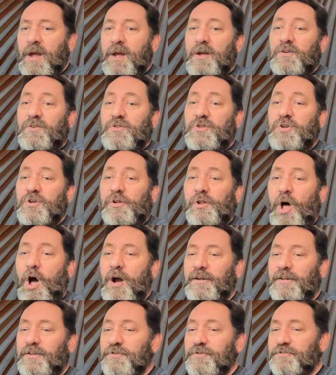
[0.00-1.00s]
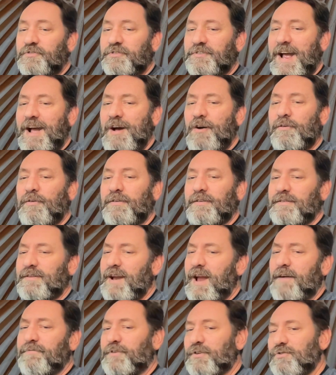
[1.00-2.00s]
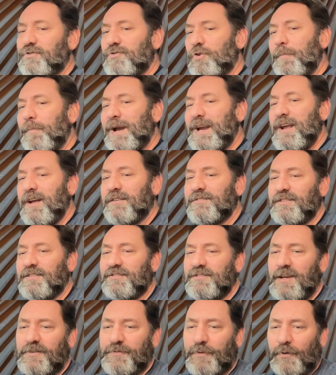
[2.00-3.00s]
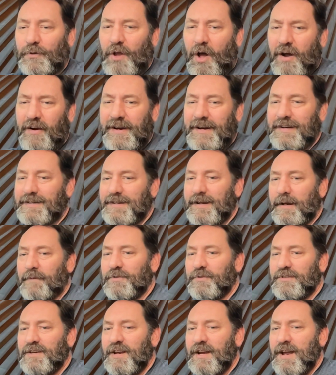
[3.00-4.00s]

Do you lock users out after so many unsuccessful login attempts?